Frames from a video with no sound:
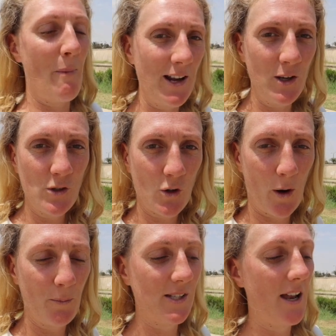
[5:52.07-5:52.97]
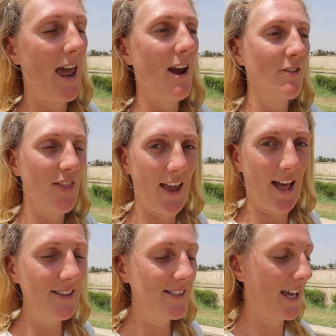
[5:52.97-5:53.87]
manuscripts and everything
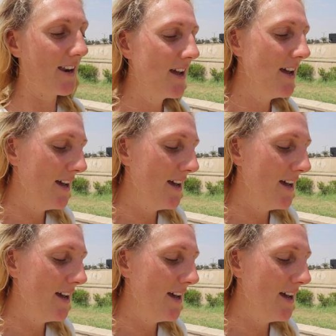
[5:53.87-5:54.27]
else that